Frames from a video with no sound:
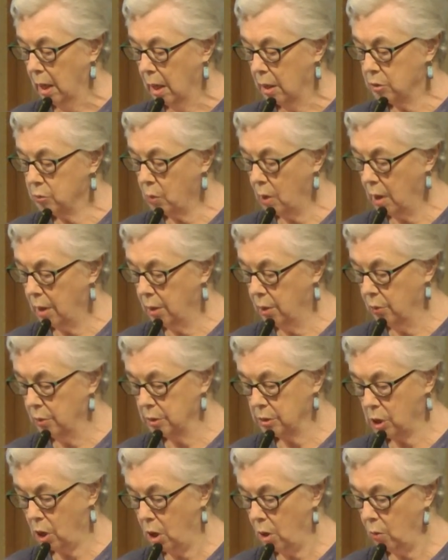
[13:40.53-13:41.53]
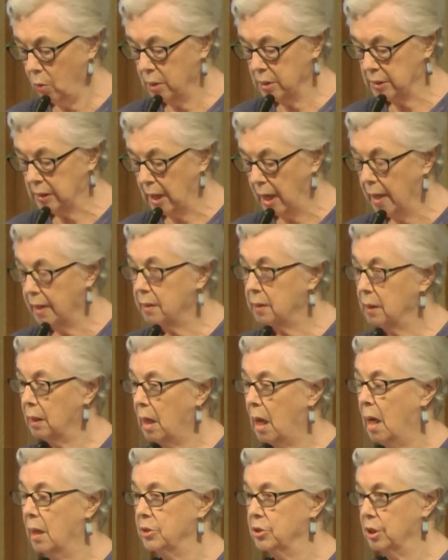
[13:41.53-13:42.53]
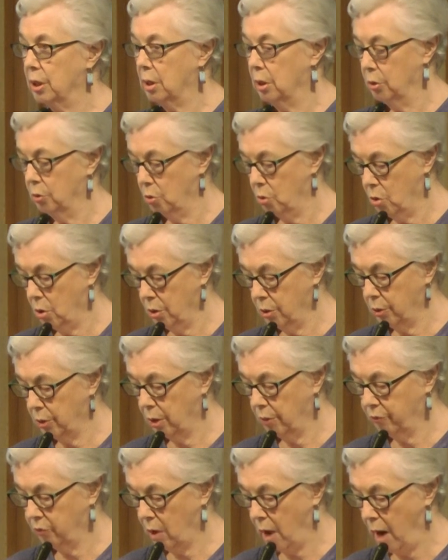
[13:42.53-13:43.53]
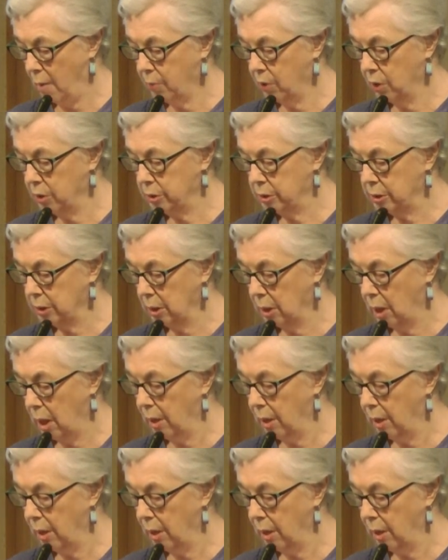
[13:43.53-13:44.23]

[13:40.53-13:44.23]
As one who has always liked the logic and order of Roberts,